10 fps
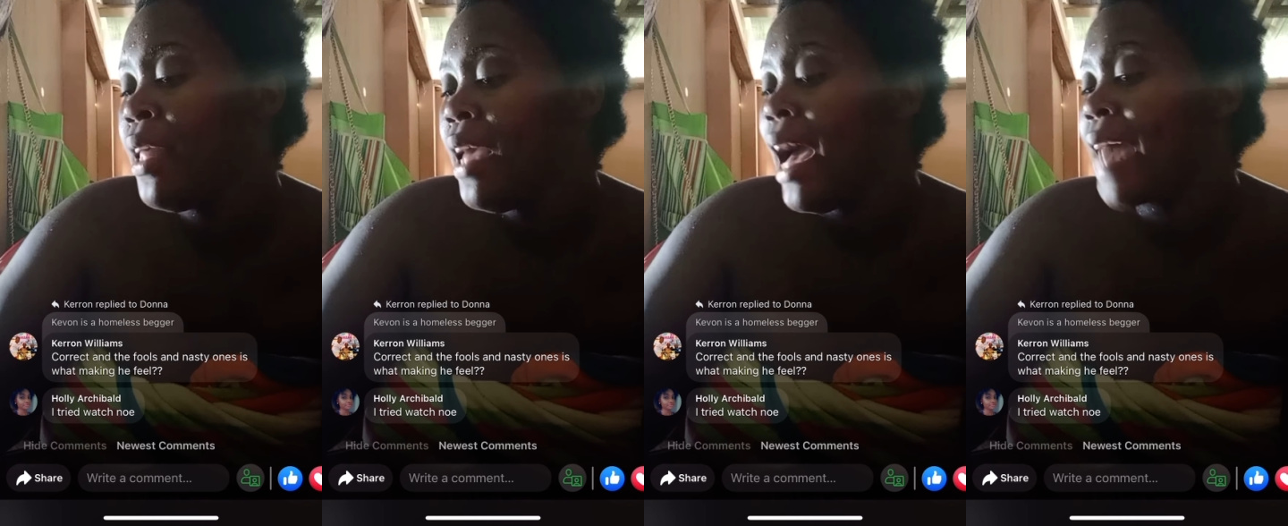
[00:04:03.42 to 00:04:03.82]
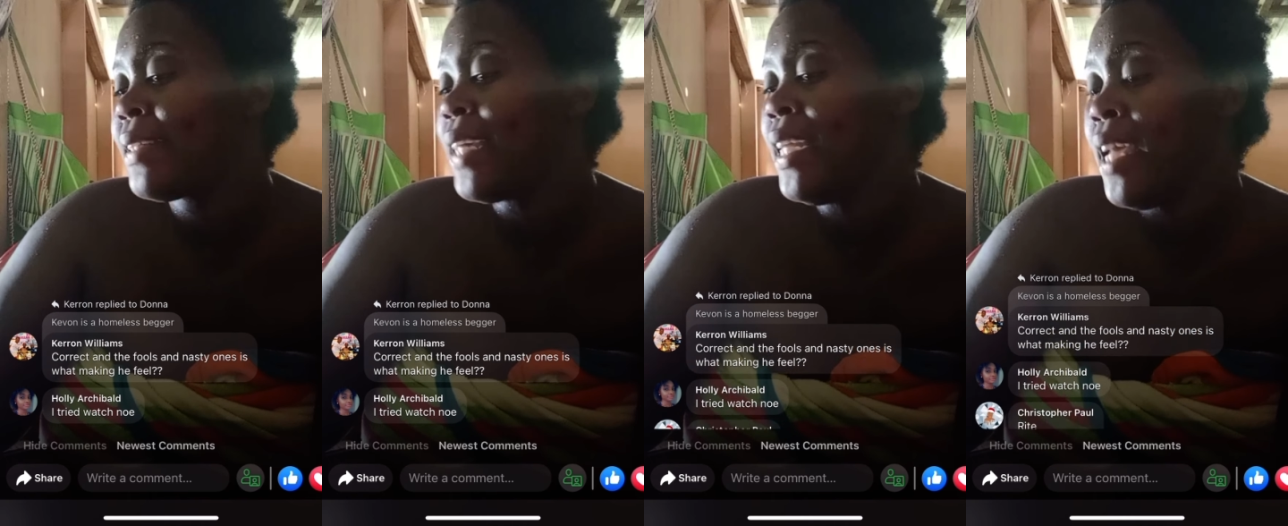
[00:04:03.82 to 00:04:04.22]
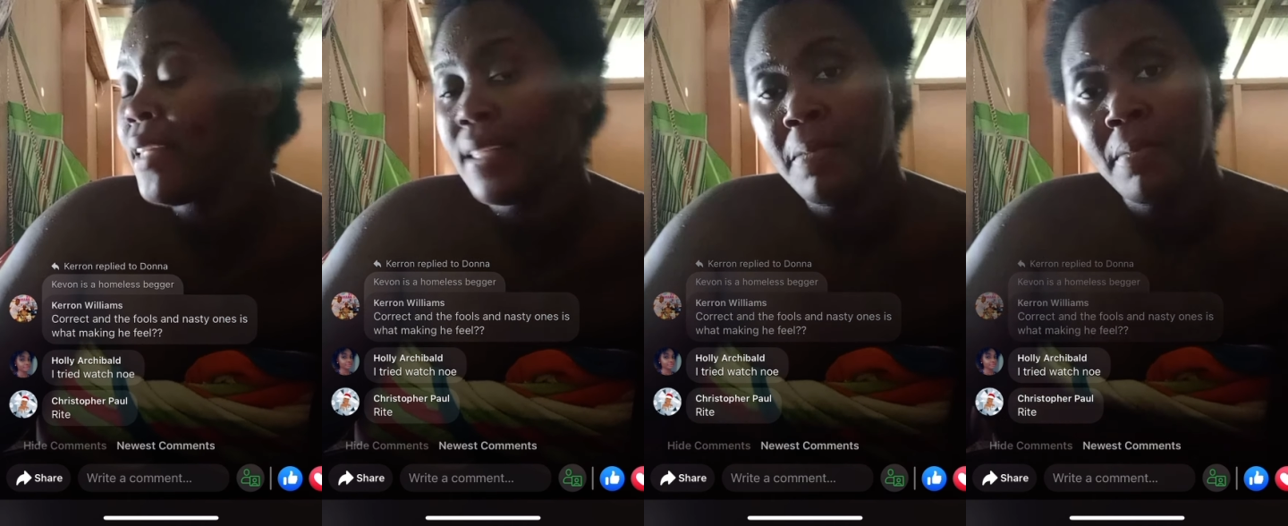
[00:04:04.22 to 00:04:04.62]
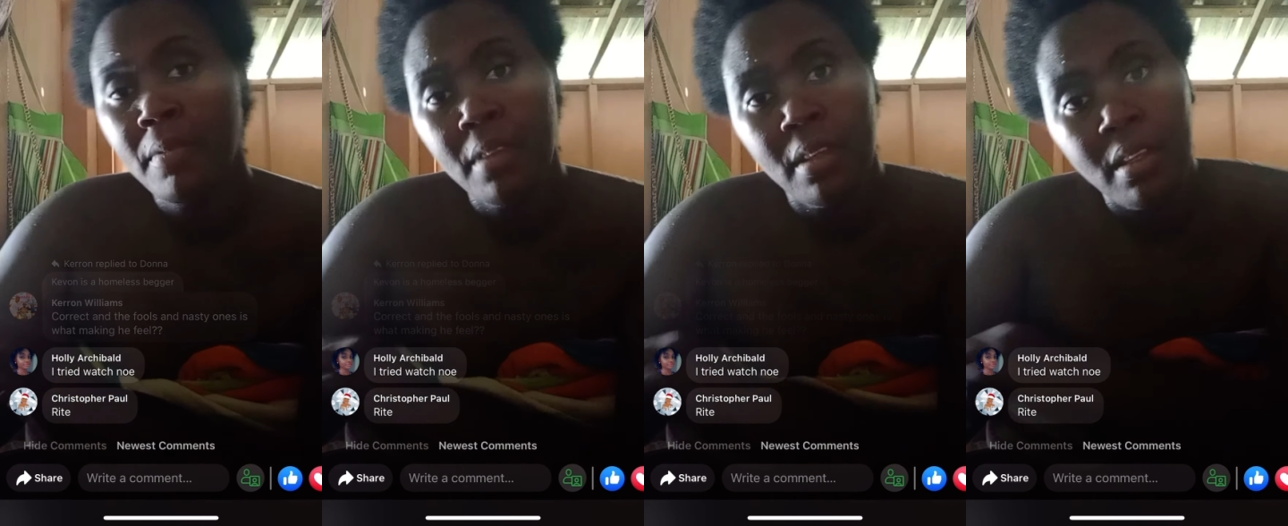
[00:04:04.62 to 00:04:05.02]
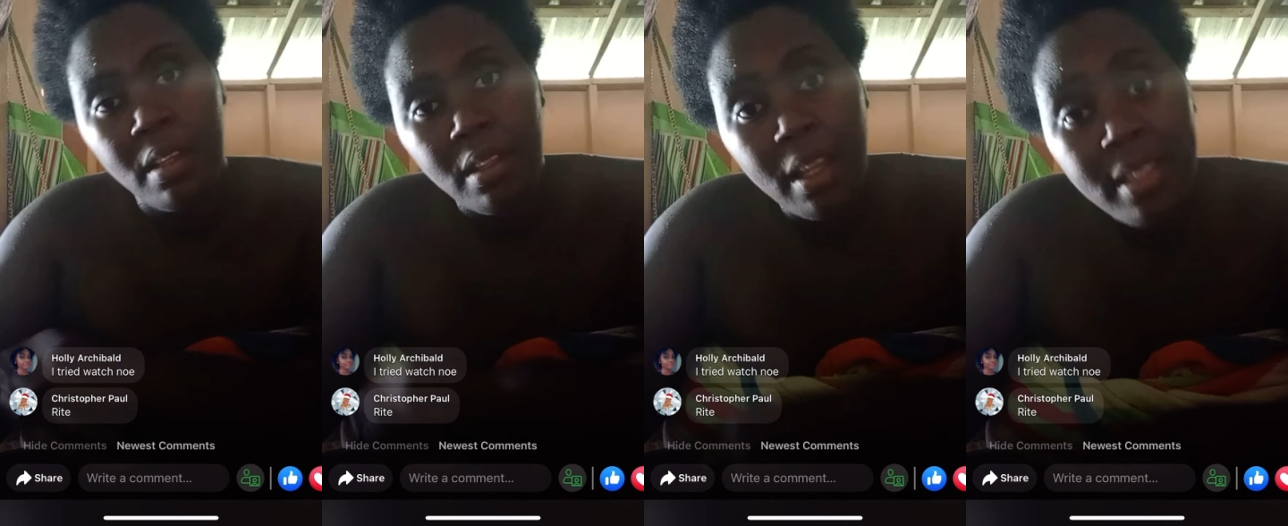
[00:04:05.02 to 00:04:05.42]
I seen it.
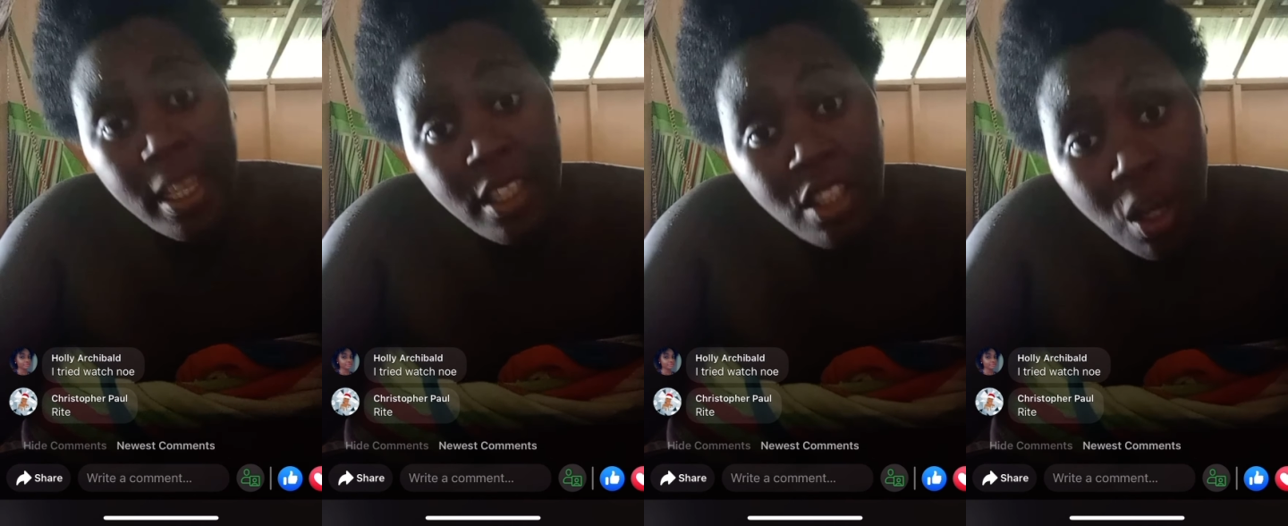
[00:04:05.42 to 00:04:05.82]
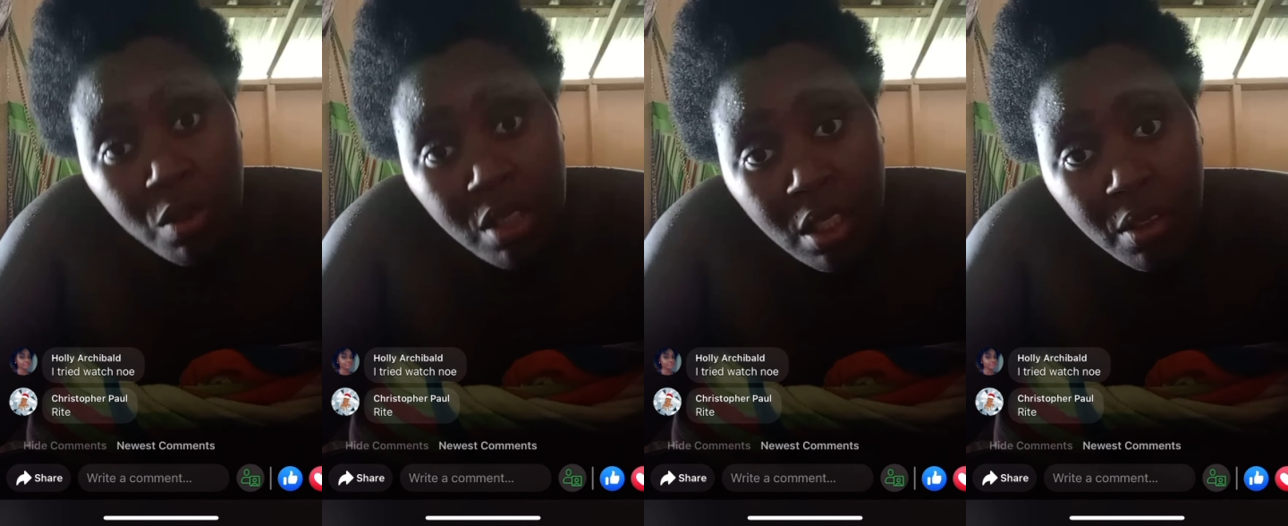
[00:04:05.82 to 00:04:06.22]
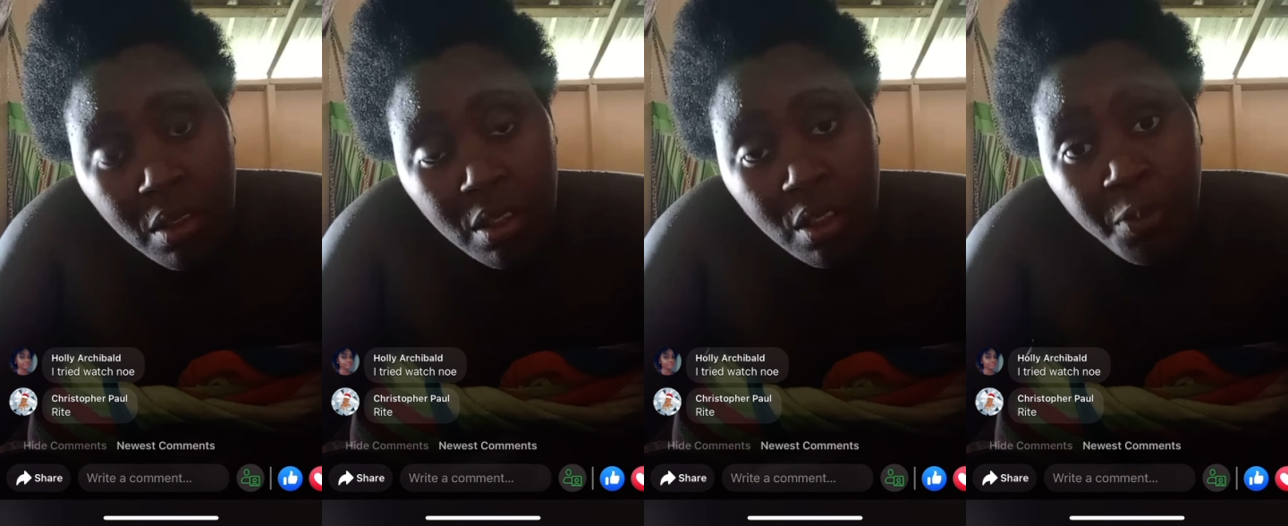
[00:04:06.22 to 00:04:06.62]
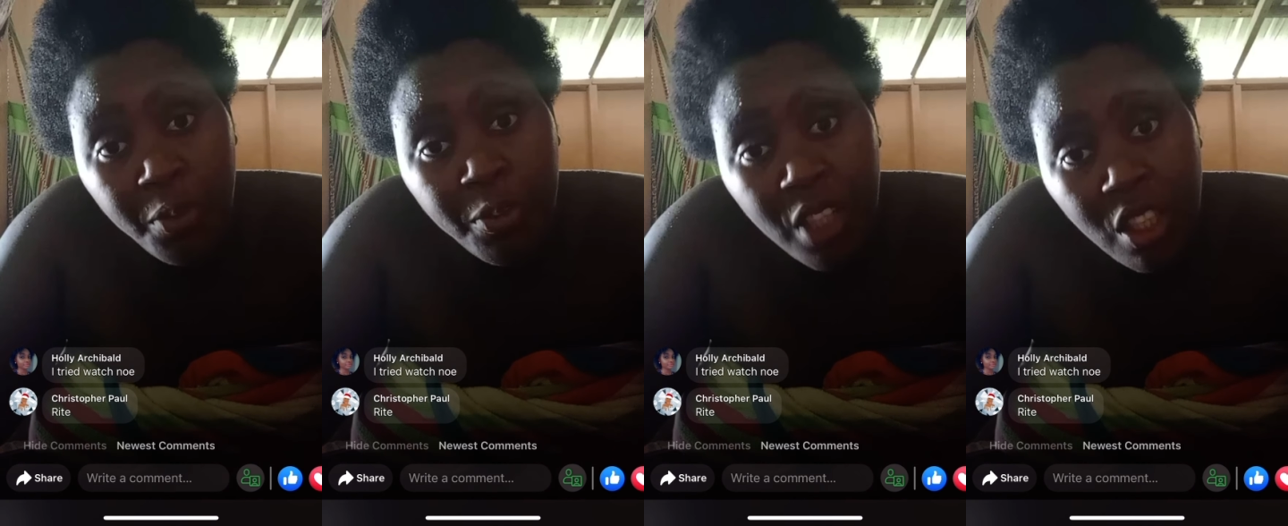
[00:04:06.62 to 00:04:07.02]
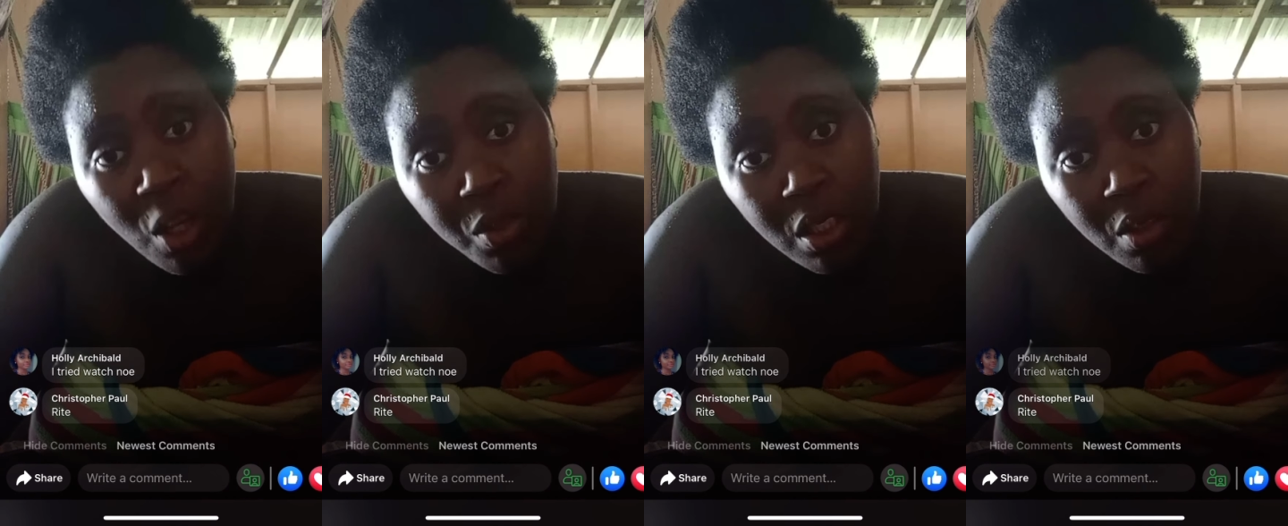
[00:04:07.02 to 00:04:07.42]
Not ten thousand, you know. Not fifty
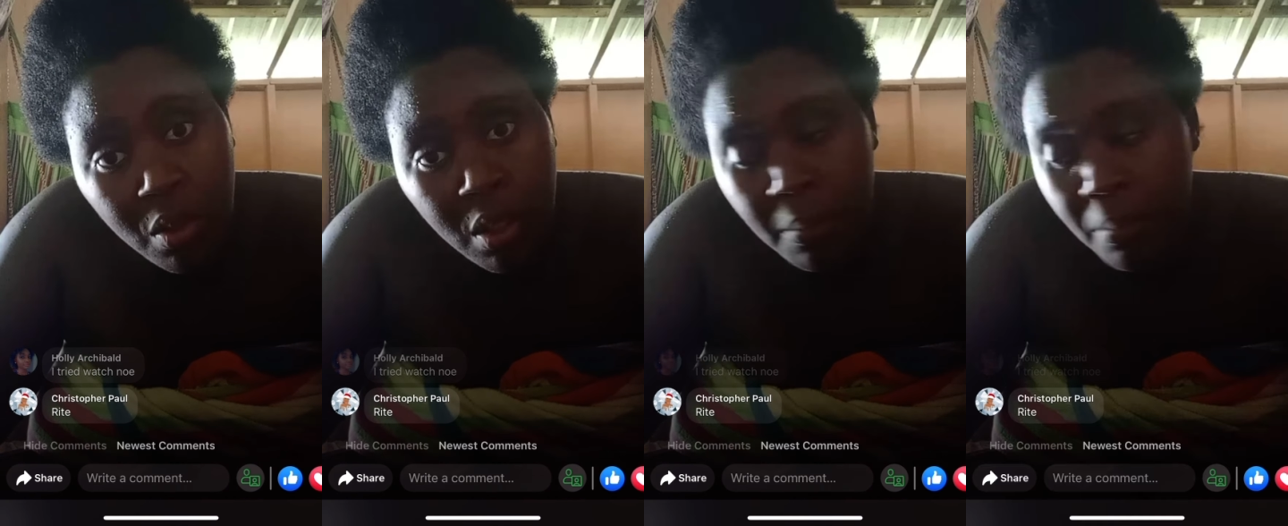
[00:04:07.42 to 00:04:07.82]
thousand, you know.